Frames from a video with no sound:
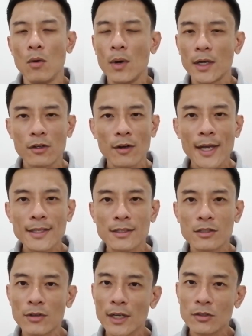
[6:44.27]
What
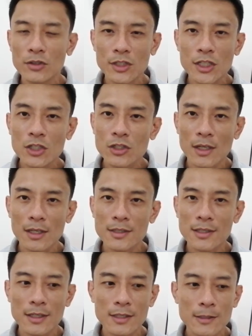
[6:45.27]
Christ is trying to teach
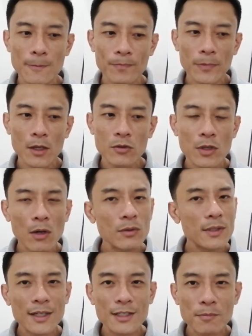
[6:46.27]
us is,
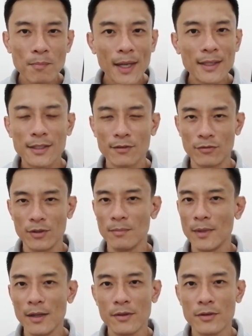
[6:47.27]
don't expect it
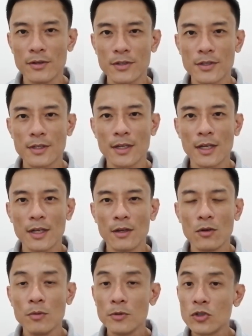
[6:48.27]
from others
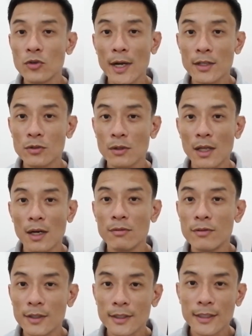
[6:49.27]
whom you try to
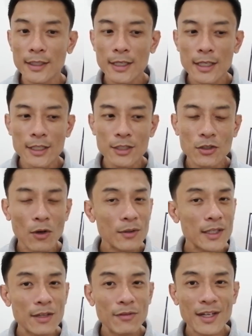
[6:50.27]
love.
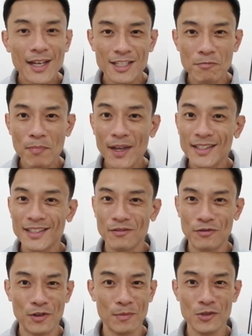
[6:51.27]
Don't even expect
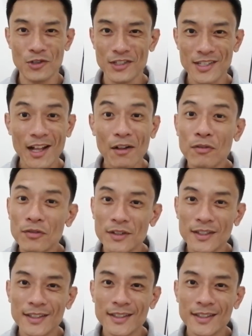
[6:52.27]
it from yourself.